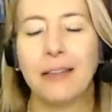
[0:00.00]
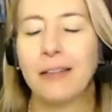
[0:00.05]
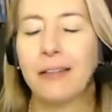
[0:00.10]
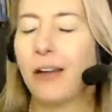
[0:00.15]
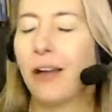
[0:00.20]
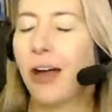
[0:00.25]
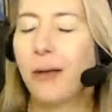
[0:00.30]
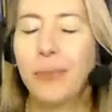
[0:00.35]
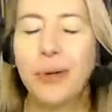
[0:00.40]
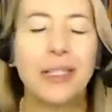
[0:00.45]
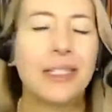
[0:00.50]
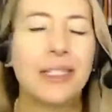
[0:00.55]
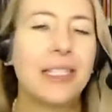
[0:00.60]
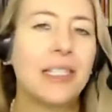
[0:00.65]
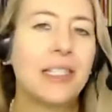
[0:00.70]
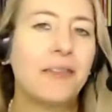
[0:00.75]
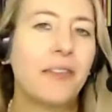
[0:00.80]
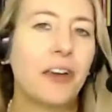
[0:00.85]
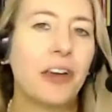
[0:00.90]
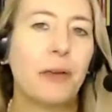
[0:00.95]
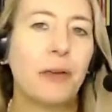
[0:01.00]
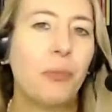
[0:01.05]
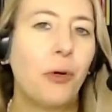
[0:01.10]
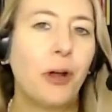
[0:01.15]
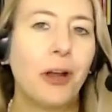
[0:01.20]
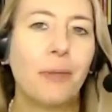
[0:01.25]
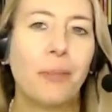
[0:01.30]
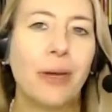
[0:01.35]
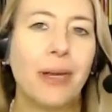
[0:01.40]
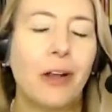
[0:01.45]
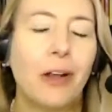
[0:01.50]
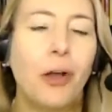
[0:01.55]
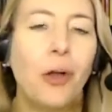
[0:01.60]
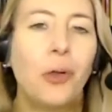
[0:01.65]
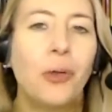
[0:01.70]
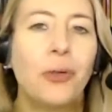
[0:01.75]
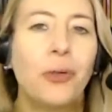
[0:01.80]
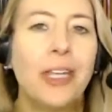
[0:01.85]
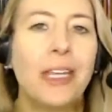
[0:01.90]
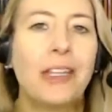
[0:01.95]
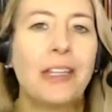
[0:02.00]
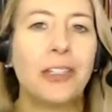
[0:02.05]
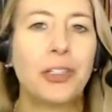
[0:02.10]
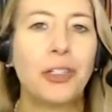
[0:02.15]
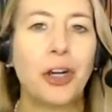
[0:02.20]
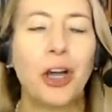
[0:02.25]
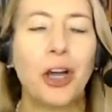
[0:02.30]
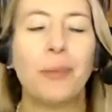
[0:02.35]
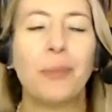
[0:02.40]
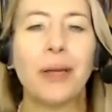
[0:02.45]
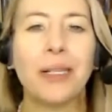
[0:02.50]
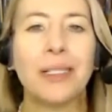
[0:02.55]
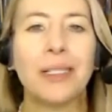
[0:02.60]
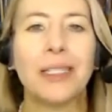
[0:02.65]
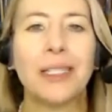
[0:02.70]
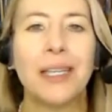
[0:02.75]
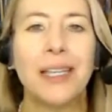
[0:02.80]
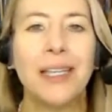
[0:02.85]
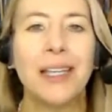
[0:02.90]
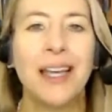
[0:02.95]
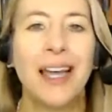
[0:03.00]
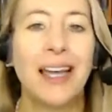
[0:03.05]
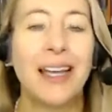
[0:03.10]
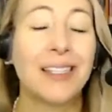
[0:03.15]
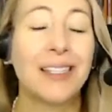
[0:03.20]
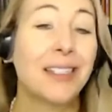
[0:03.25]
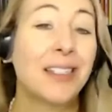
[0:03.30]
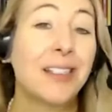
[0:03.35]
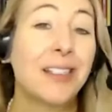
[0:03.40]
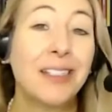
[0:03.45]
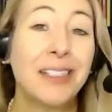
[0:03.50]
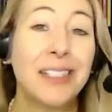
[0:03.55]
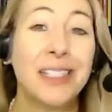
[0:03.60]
Competency is very important, but it only determines as little